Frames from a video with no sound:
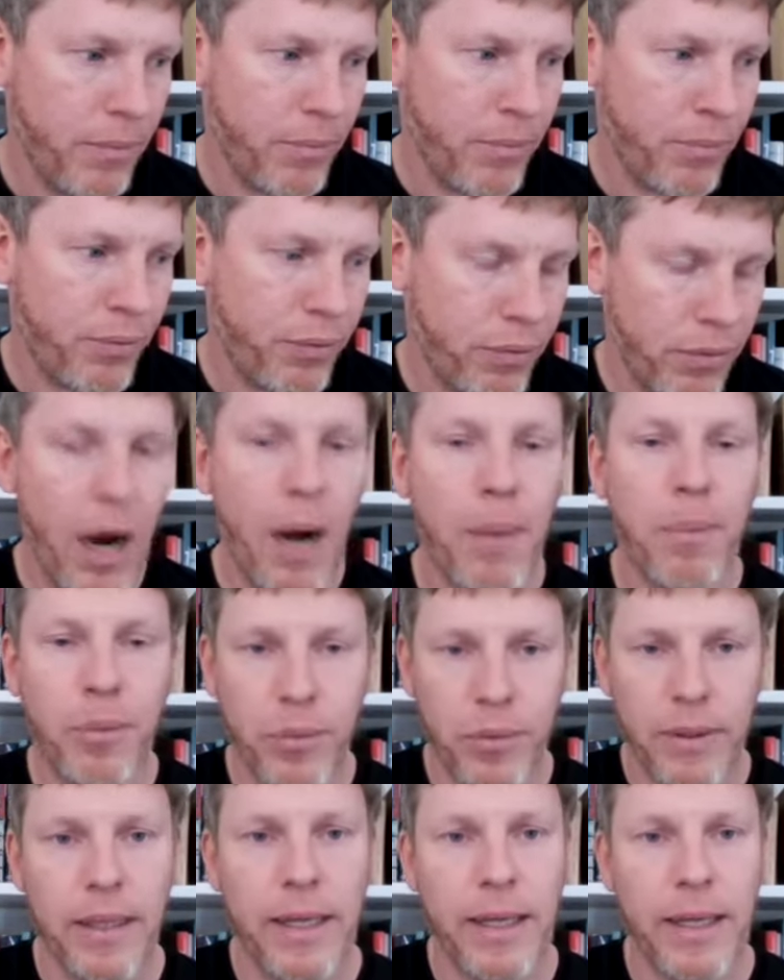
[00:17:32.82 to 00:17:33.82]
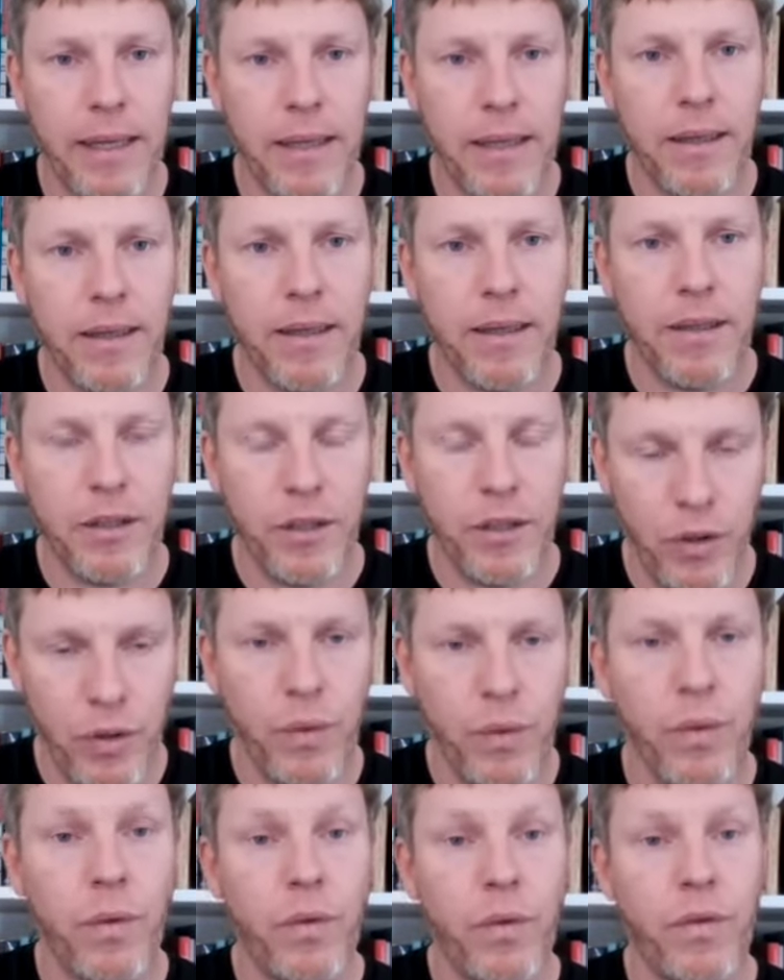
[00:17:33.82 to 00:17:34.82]
properly
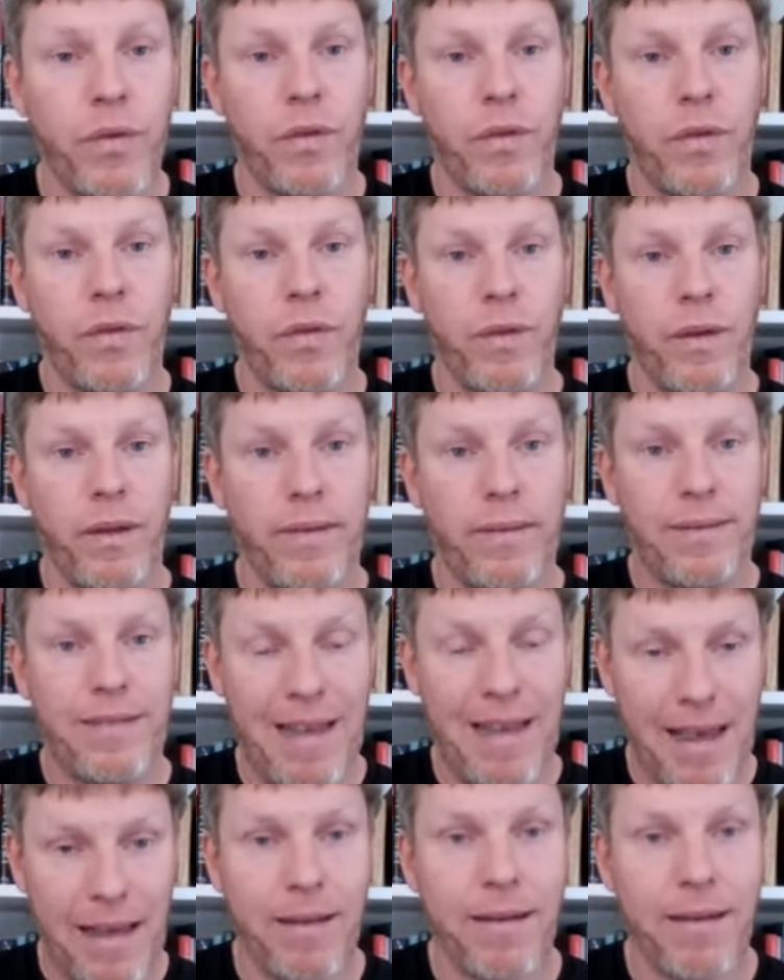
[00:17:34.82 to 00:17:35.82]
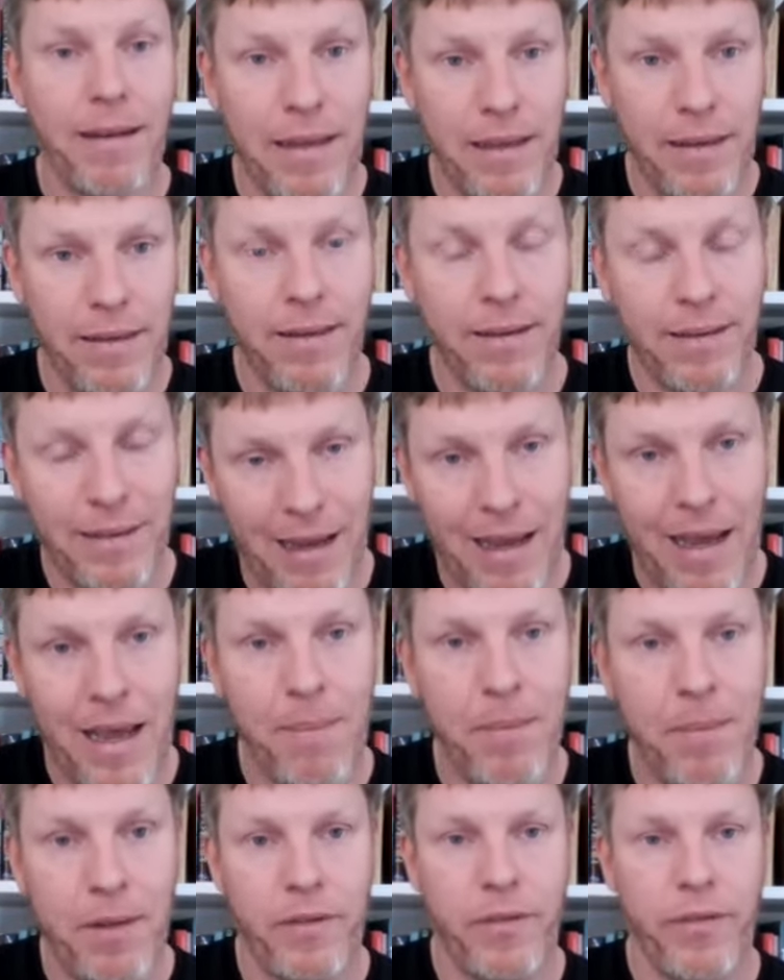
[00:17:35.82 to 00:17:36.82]
used the technique that
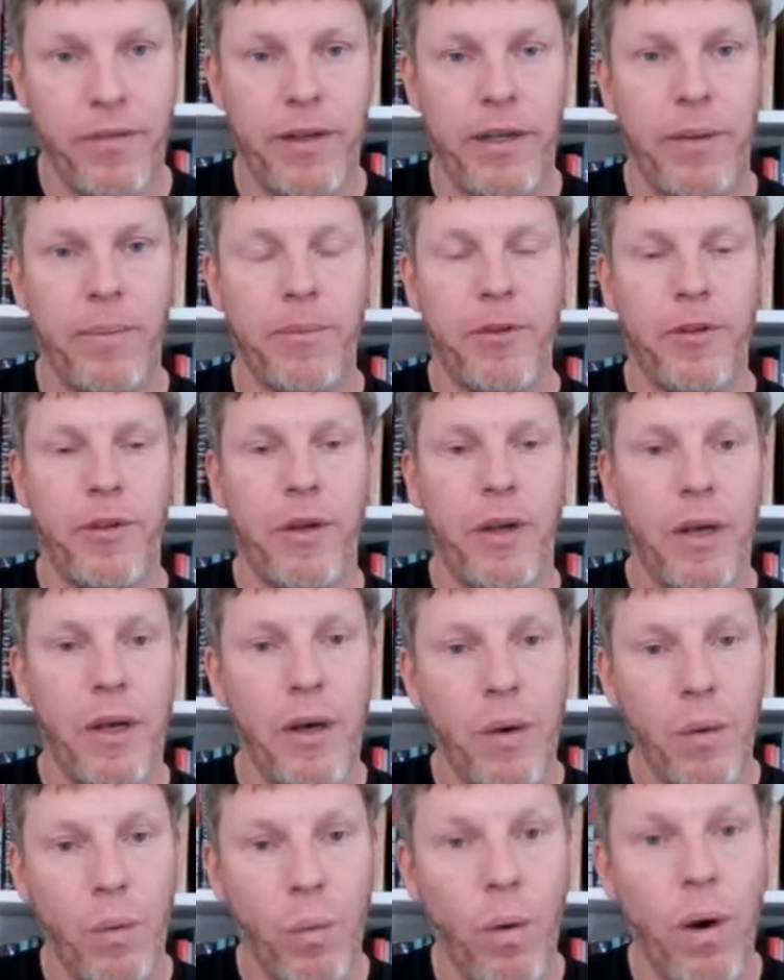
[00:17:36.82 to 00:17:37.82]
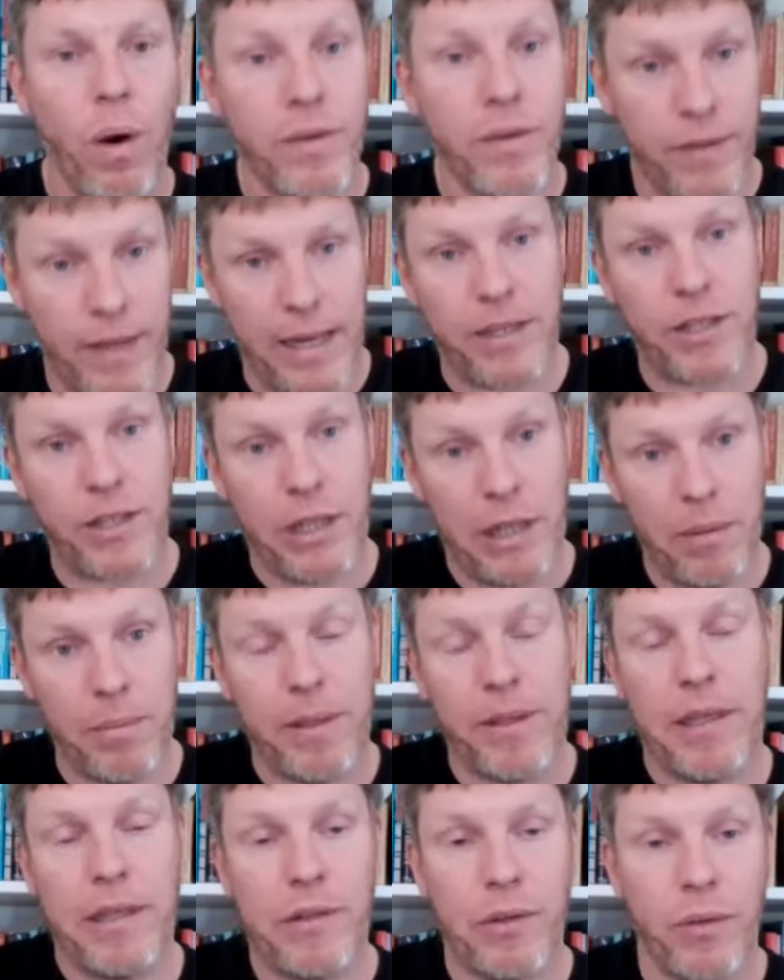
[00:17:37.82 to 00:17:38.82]
Kamm had developed was that
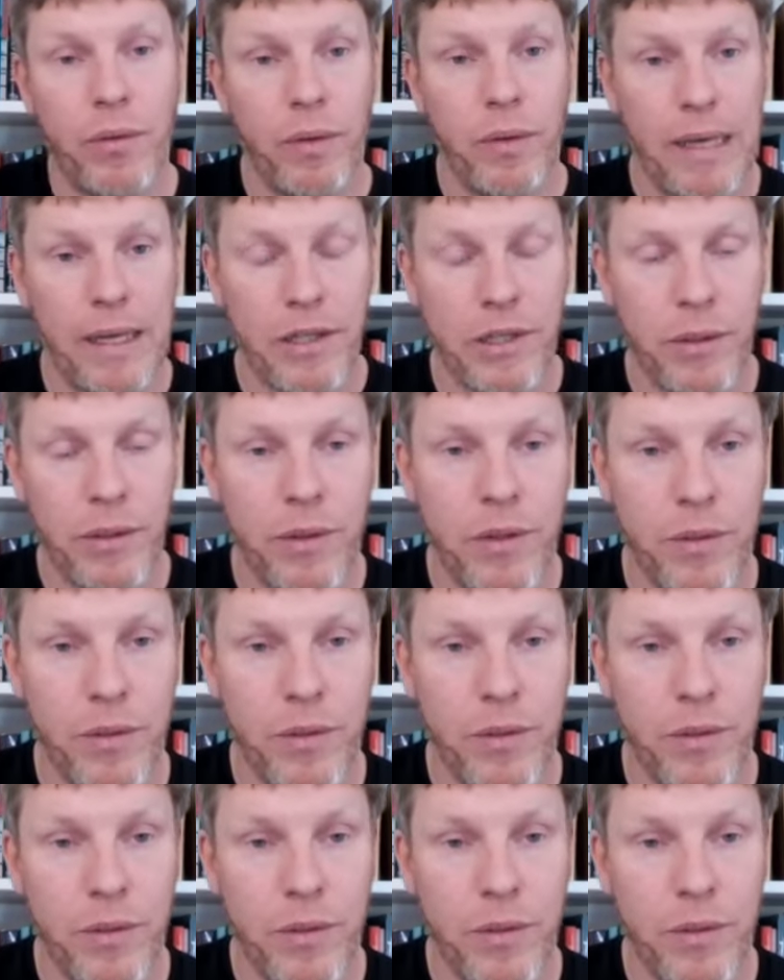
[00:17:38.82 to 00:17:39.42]
Shelby Daytona. Actually, we